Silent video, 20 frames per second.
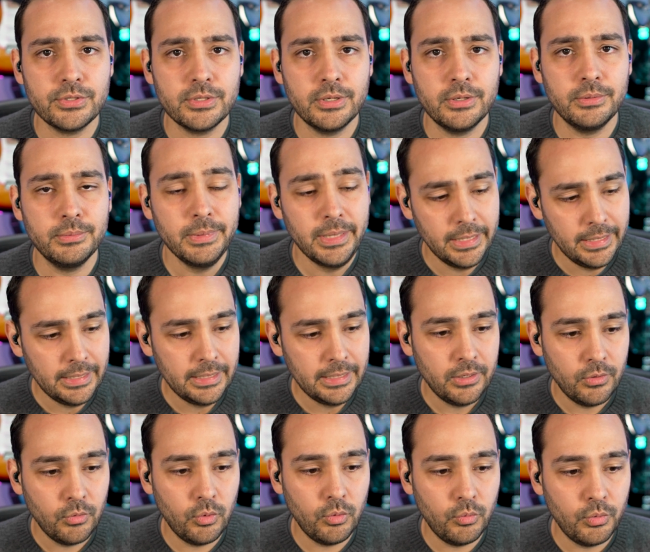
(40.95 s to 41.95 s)
So
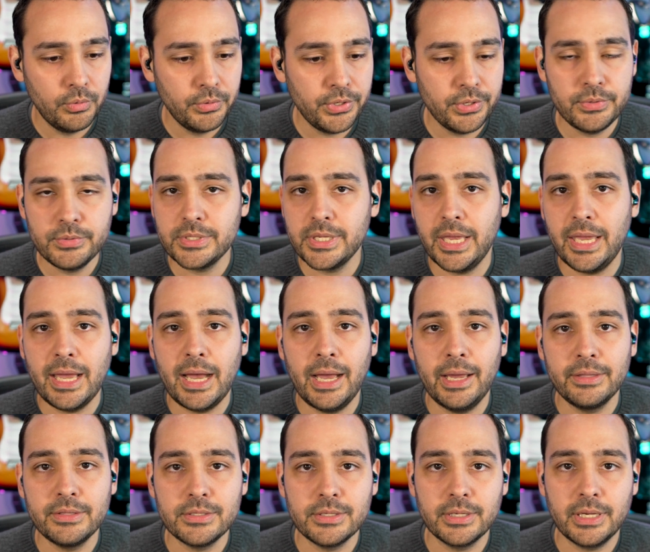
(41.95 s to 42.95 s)
we'll, we'll use A
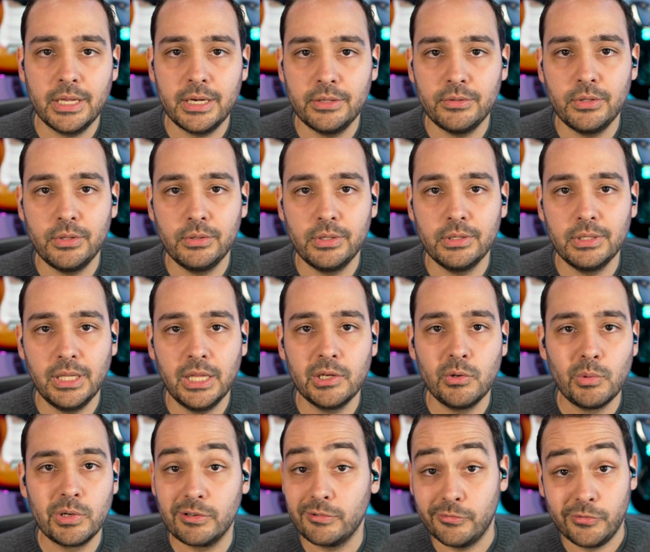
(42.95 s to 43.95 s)
I to kind of do the
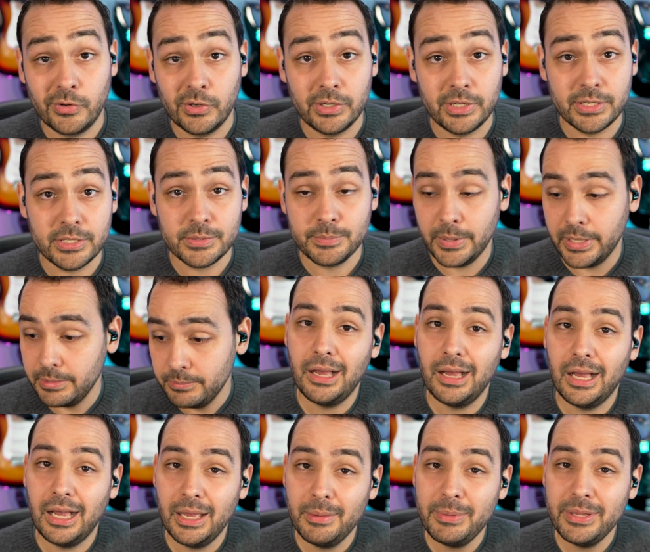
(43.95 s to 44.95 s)
legwork for us. But
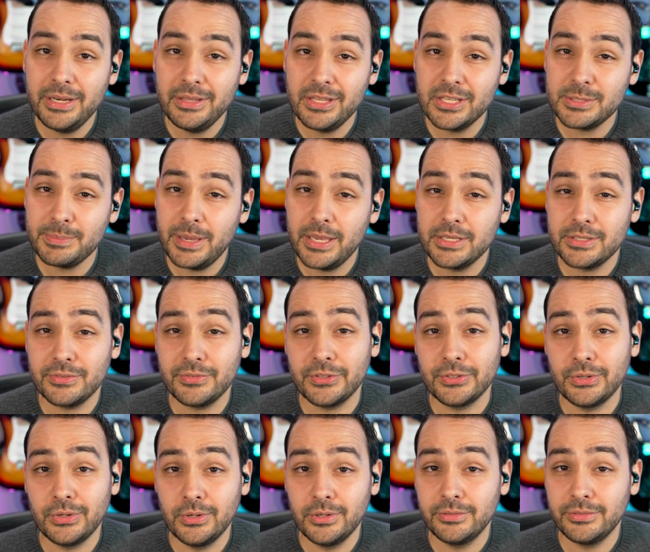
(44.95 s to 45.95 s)
I've been in the space
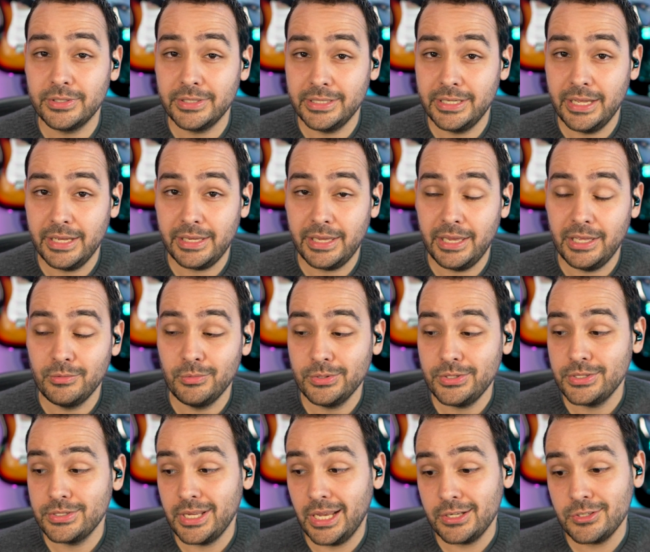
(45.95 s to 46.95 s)
for over a decade,
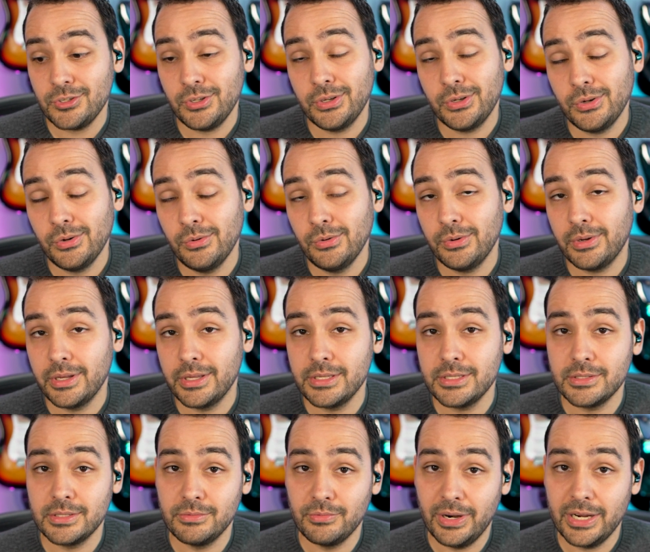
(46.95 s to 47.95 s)
which is actually cool
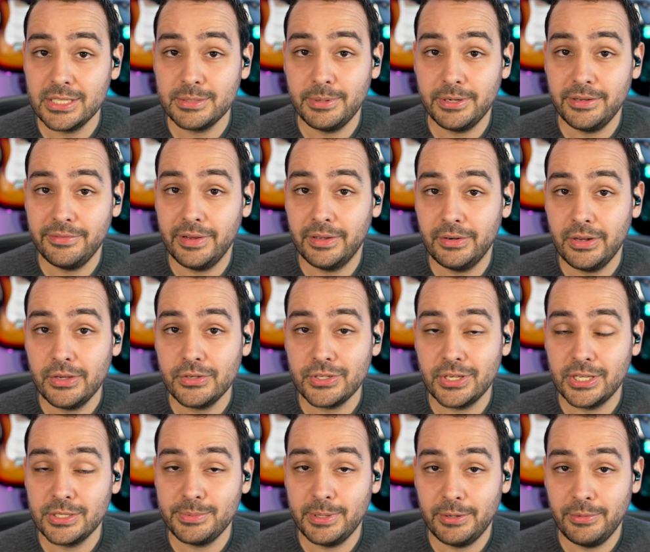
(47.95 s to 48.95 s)
because the Raspberry
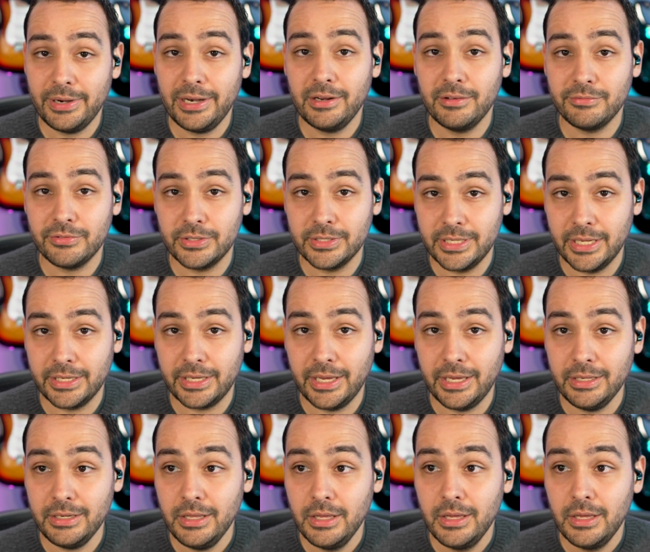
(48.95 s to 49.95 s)
Foundation has been around for a
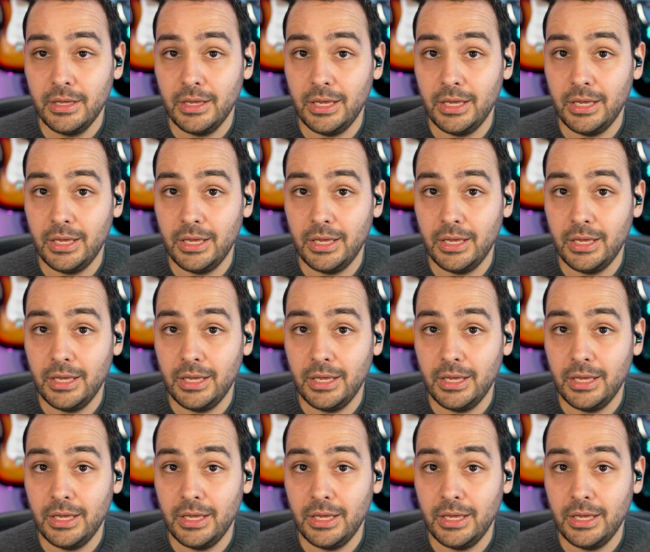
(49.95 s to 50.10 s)
decade.